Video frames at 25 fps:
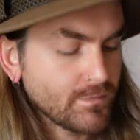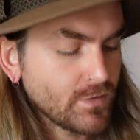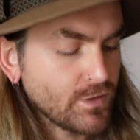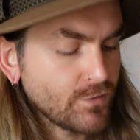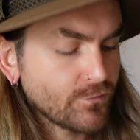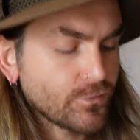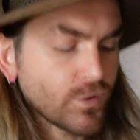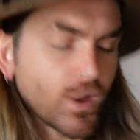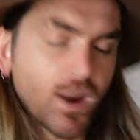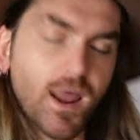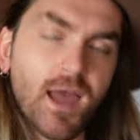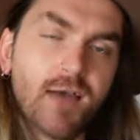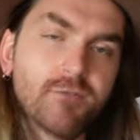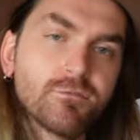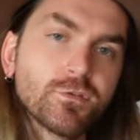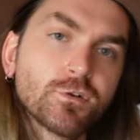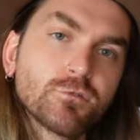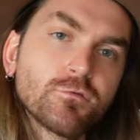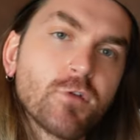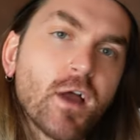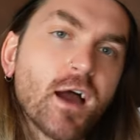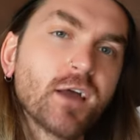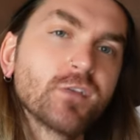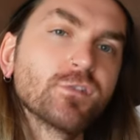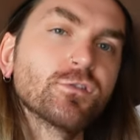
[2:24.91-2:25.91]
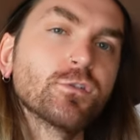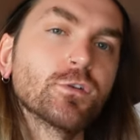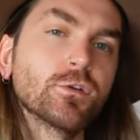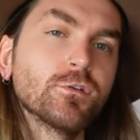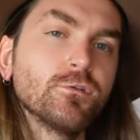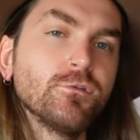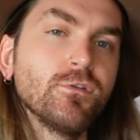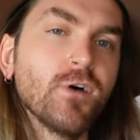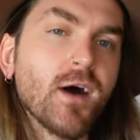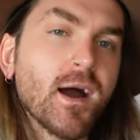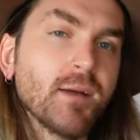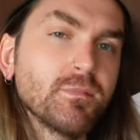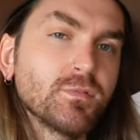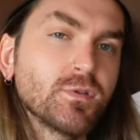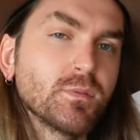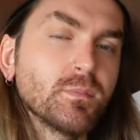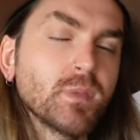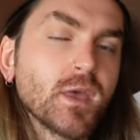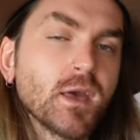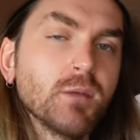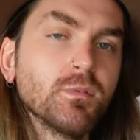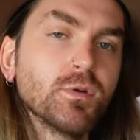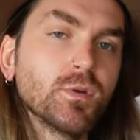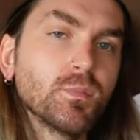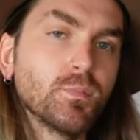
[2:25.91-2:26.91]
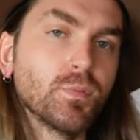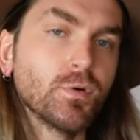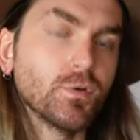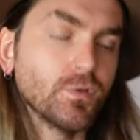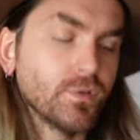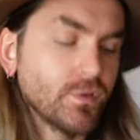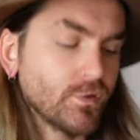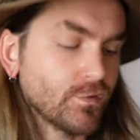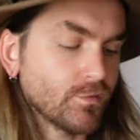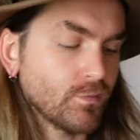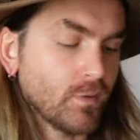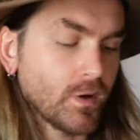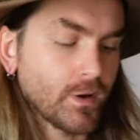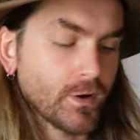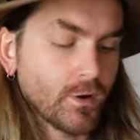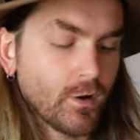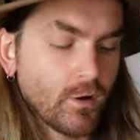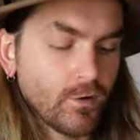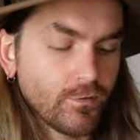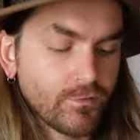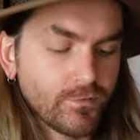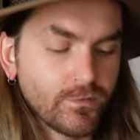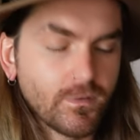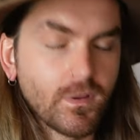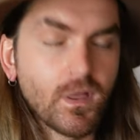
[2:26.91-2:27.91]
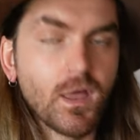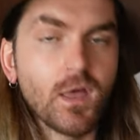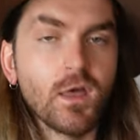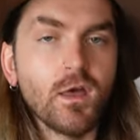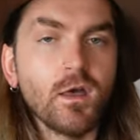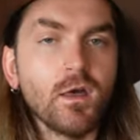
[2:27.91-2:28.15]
You've got to have the right sort of vibe to be able to pull this one off.